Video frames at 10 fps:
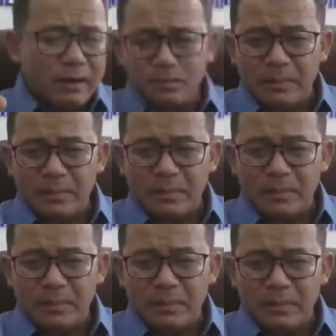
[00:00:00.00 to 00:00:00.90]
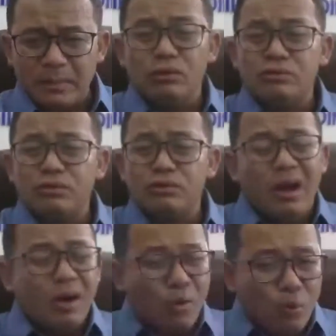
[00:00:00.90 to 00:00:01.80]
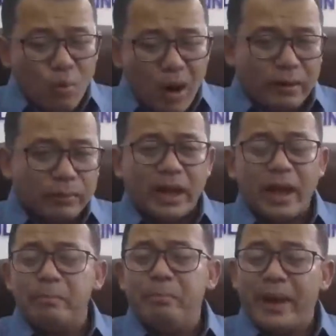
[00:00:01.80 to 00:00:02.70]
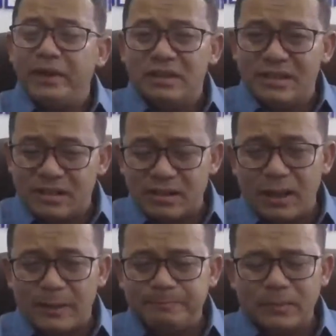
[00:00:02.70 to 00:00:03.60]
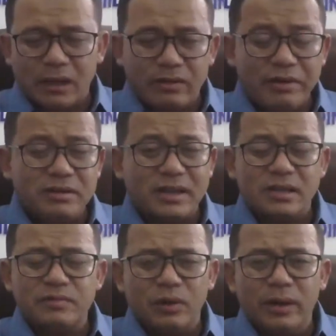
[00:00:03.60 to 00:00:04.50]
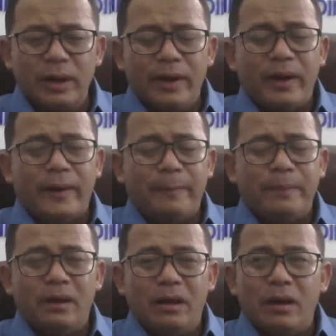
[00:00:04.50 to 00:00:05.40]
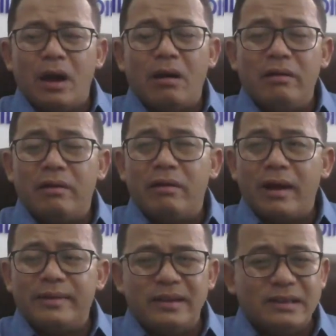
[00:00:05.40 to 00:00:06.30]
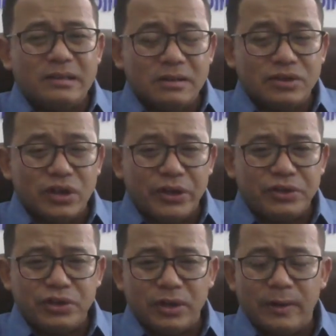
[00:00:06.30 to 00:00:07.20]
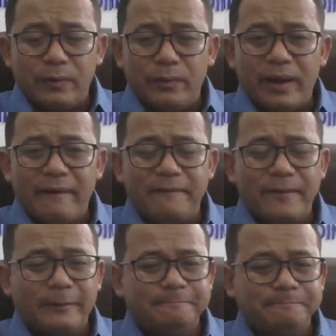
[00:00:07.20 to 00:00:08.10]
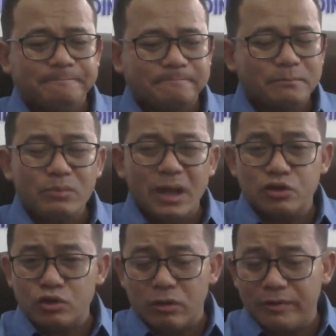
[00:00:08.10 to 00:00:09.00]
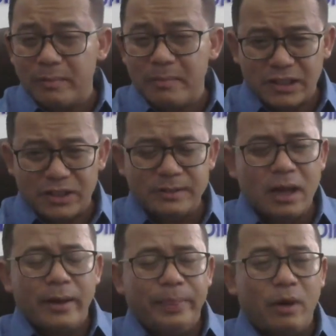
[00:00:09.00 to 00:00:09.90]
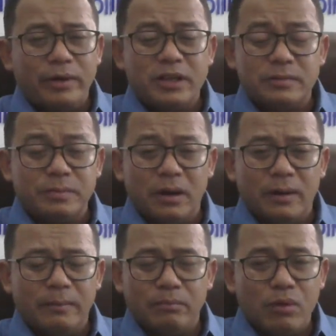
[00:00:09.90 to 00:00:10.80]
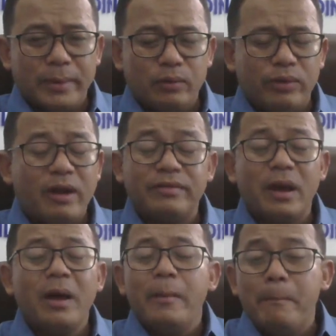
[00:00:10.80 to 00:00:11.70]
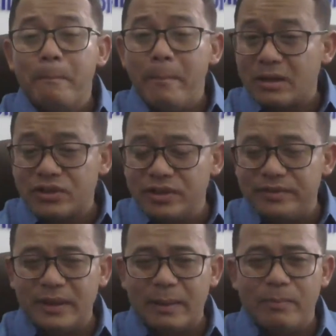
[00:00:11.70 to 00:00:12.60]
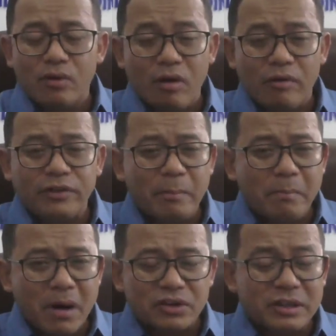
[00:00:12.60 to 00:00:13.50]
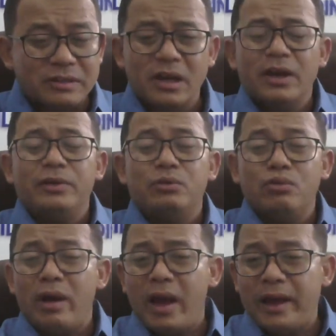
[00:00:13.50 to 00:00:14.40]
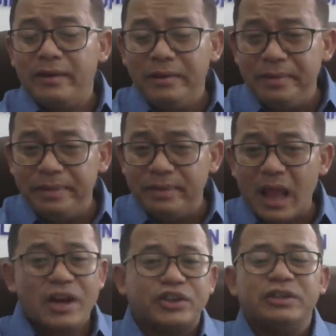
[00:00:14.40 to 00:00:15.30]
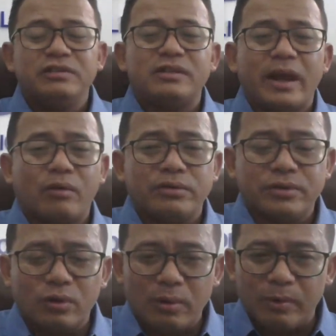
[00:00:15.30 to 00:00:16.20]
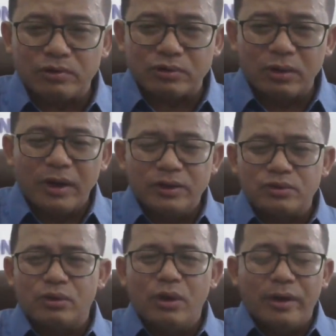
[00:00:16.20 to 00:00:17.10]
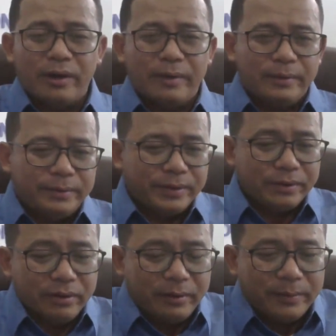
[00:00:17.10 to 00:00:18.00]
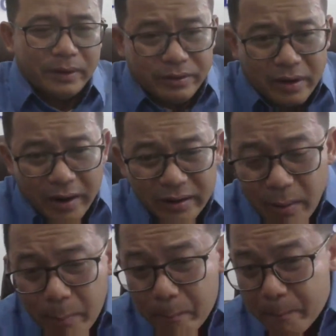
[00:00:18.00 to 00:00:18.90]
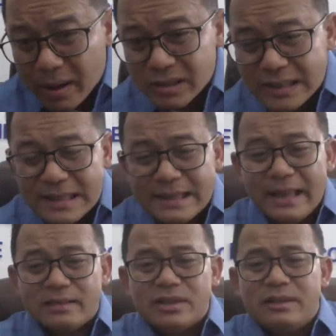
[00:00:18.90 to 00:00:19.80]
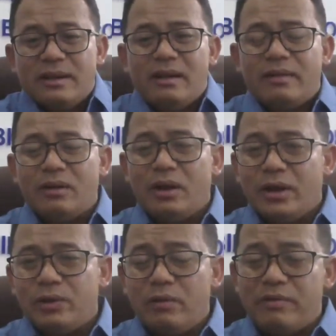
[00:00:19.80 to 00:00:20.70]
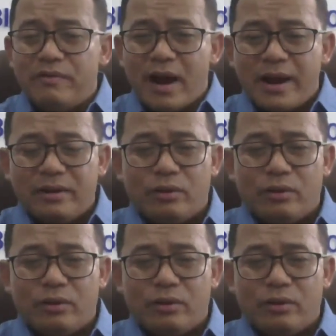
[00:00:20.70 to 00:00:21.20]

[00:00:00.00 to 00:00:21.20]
the merchant adoption campaign is also one of the campaigns running successfully. And earlier at the initial stage, we have sort of the merchants. Now it is moment we have the massive number of the merchants to any nations across the globe also. So regarding the percentage level, you will